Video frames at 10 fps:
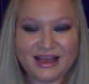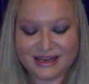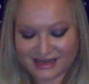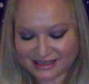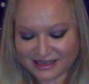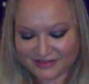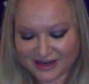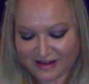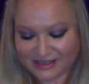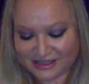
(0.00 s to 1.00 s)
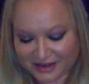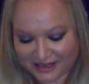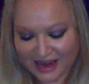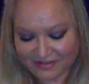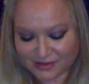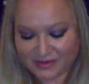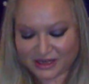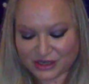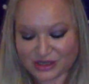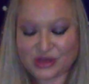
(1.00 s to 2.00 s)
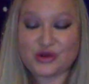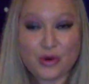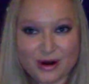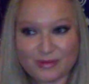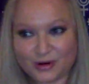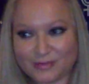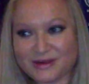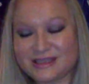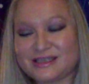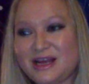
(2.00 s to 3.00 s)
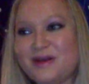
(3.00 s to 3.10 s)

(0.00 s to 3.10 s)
necessarily have to be your purpose,